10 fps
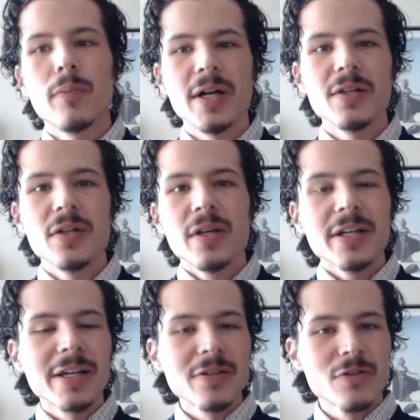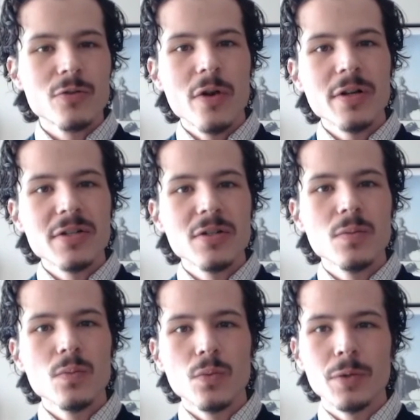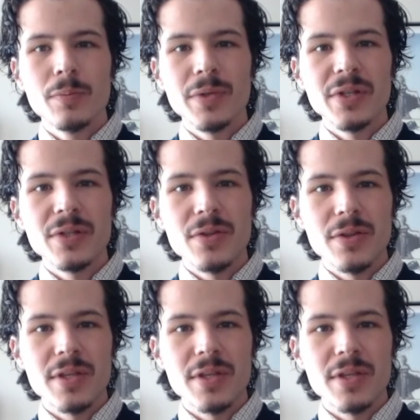but construction would be